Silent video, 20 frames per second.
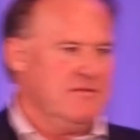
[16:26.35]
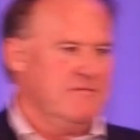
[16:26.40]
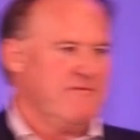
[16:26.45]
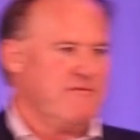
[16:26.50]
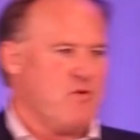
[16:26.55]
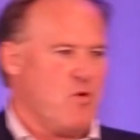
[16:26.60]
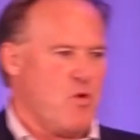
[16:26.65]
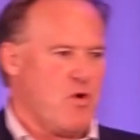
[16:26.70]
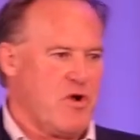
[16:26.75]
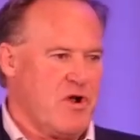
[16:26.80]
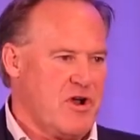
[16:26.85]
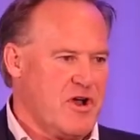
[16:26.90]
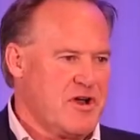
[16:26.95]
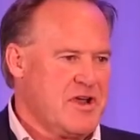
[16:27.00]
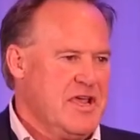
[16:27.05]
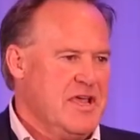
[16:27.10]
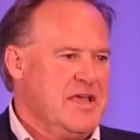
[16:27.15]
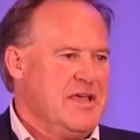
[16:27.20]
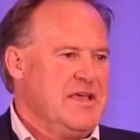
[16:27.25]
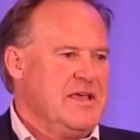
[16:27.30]
for
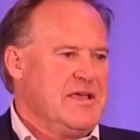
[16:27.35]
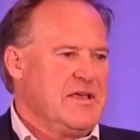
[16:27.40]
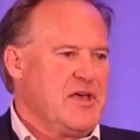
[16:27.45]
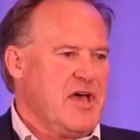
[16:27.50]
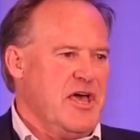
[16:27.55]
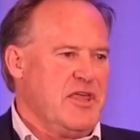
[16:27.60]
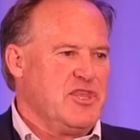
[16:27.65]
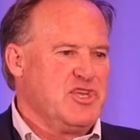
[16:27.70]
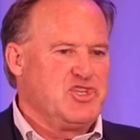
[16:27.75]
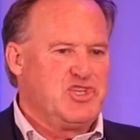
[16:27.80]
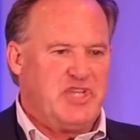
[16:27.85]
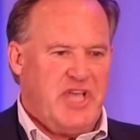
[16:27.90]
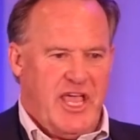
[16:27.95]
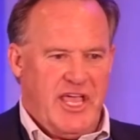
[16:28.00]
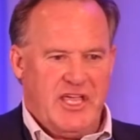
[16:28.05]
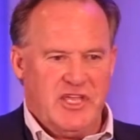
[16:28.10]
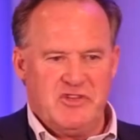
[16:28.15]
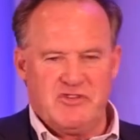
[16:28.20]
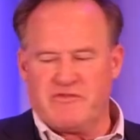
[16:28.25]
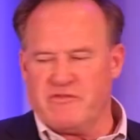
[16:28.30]
the
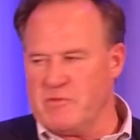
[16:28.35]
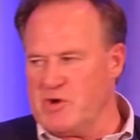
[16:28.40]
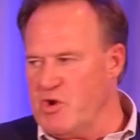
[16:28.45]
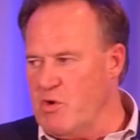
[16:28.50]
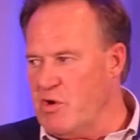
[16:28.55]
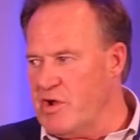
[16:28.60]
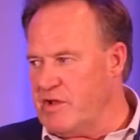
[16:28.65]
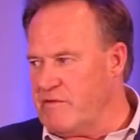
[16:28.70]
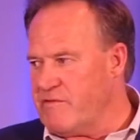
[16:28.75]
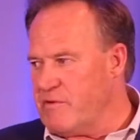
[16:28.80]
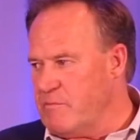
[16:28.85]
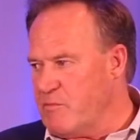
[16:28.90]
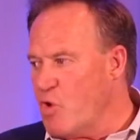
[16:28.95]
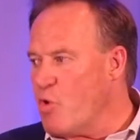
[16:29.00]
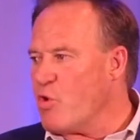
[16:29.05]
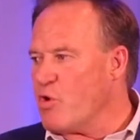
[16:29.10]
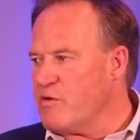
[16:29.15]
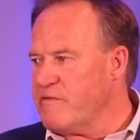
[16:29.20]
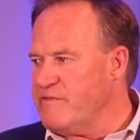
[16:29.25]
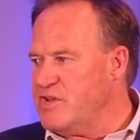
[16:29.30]
change from going from
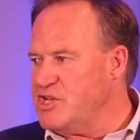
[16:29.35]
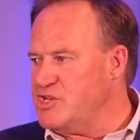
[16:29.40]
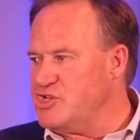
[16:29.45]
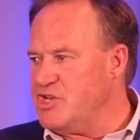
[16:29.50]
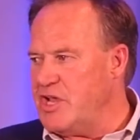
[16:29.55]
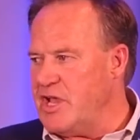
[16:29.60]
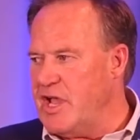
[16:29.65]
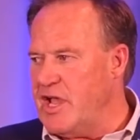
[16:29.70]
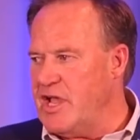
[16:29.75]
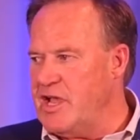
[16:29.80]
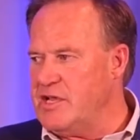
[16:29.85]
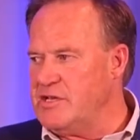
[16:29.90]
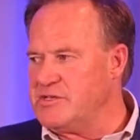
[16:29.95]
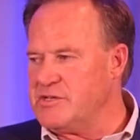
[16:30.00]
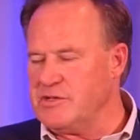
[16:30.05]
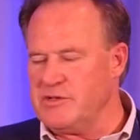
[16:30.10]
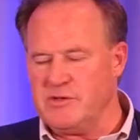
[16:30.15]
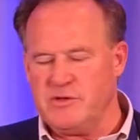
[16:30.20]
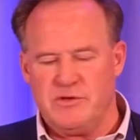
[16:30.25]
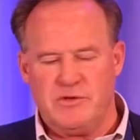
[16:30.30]
quarter VGA
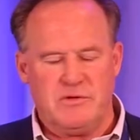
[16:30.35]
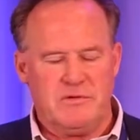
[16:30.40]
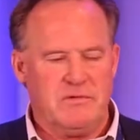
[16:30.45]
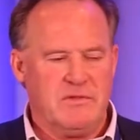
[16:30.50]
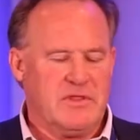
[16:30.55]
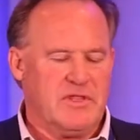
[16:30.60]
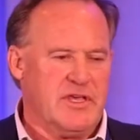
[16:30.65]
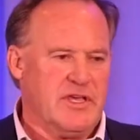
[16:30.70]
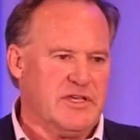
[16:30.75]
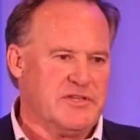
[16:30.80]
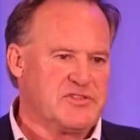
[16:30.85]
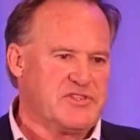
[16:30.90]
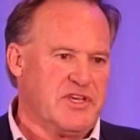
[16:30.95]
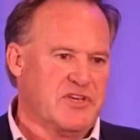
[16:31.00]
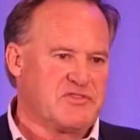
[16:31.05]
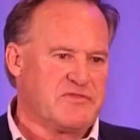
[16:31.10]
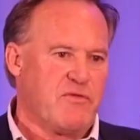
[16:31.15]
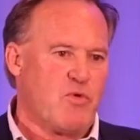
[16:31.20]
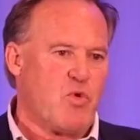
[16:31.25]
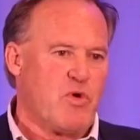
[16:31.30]
to the
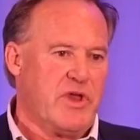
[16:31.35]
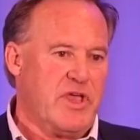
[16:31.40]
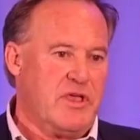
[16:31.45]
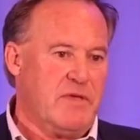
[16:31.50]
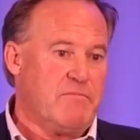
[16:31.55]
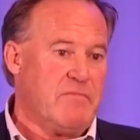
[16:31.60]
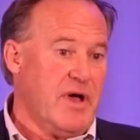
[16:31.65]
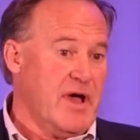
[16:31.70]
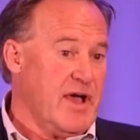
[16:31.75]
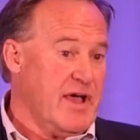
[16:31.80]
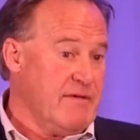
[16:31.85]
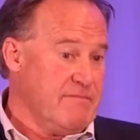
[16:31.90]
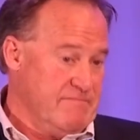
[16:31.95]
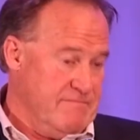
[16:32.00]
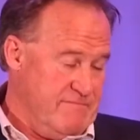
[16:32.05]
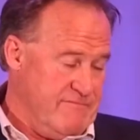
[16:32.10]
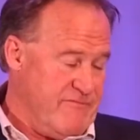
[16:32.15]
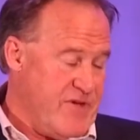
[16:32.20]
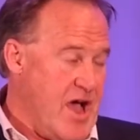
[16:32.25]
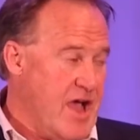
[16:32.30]
640 by
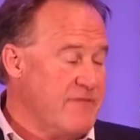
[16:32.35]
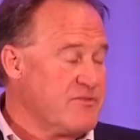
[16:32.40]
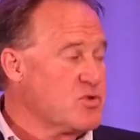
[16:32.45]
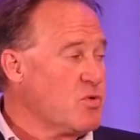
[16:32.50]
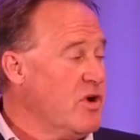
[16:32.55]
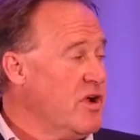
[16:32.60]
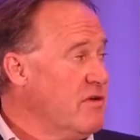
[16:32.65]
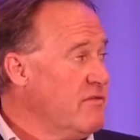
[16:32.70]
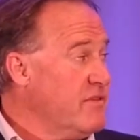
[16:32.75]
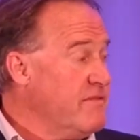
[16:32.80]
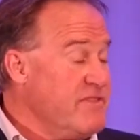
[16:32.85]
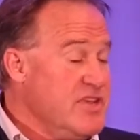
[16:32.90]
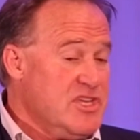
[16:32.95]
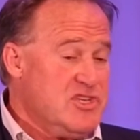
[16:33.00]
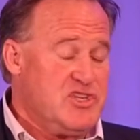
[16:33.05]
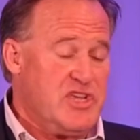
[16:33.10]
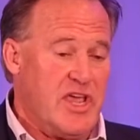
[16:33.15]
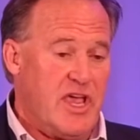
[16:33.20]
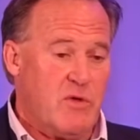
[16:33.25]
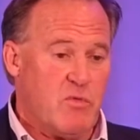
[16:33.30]
512, the
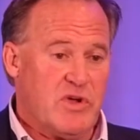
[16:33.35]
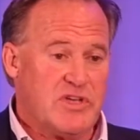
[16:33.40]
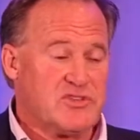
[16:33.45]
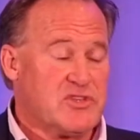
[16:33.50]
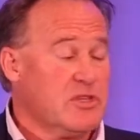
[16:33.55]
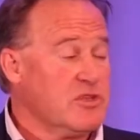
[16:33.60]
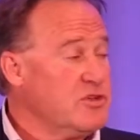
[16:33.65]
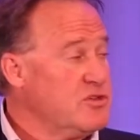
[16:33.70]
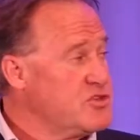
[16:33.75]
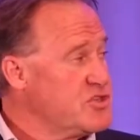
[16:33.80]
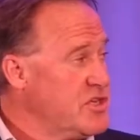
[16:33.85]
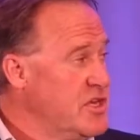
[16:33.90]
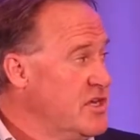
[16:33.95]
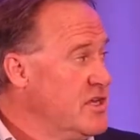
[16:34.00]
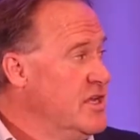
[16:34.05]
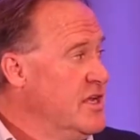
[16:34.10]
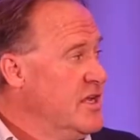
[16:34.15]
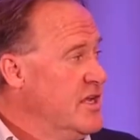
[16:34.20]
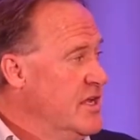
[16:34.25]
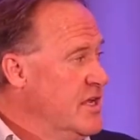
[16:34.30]
VGA resolution.
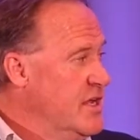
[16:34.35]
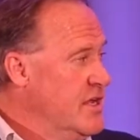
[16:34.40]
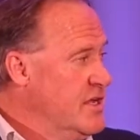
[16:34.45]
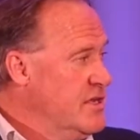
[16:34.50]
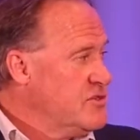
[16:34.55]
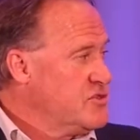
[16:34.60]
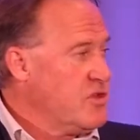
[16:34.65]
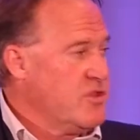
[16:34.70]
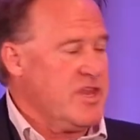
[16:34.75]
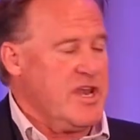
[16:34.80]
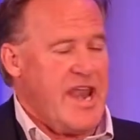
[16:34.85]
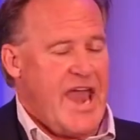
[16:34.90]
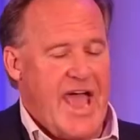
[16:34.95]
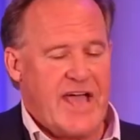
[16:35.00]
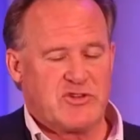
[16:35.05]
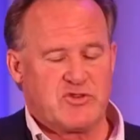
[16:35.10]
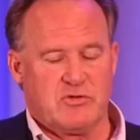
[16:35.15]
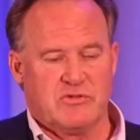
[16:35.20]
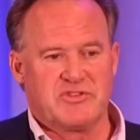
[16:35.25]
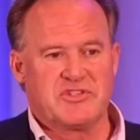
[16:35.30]
So the
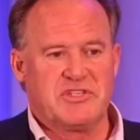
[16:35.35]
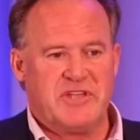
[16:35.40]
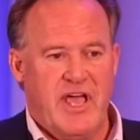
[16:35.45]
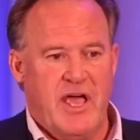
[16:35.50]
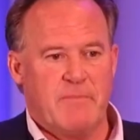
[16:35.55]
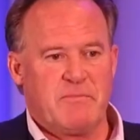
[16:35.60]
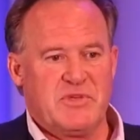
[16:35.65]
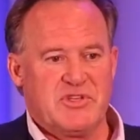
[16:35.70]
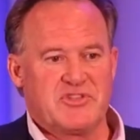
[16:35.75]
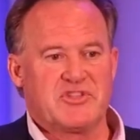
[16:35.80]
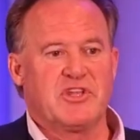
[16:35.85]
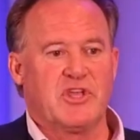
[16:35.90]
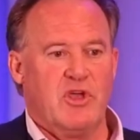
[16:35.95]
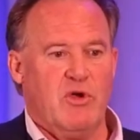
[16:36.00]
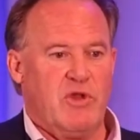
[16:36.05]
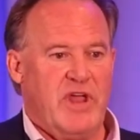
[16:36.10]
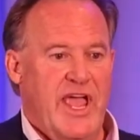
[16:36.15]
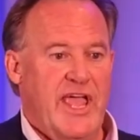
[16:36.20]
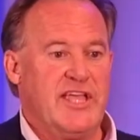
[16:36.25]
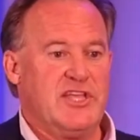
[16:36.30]
natural step is to go
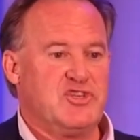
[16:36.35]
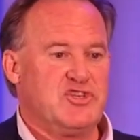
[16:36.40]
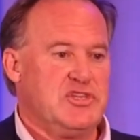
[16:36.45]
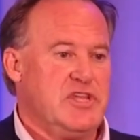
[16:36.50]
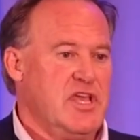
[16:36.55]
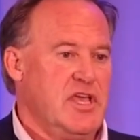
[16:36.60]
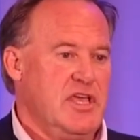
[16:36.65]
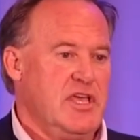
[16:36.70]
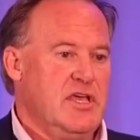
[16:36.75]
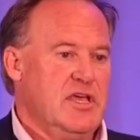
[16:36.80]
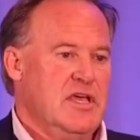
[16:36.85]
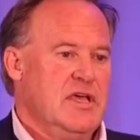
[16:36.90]
to HD.